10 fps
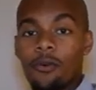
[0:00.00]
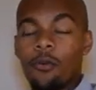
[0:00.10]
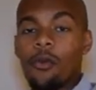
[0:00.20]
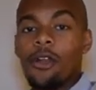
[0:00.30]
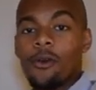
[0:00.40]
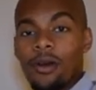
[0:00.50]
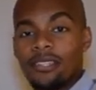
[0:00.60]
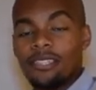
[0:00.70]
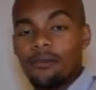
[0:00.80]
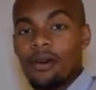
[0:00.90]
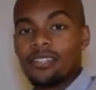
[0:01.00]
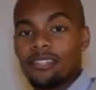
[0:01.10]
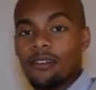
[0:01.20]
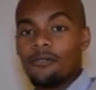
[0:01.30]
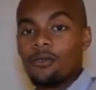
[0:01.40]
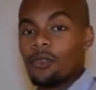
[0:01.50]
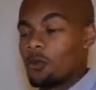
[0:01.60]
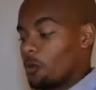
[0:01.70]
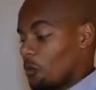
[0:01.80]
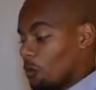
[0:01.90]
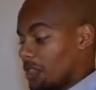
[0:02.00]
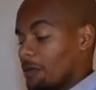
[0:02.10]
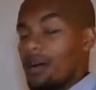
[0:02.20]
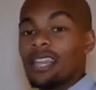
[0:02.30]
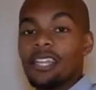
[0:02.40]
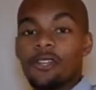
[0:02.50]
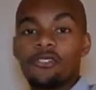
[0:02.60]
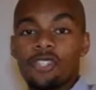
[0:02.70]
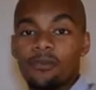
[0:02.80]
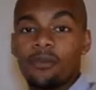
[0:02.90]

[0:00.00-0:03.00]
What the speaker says: where do I see myself within my leadership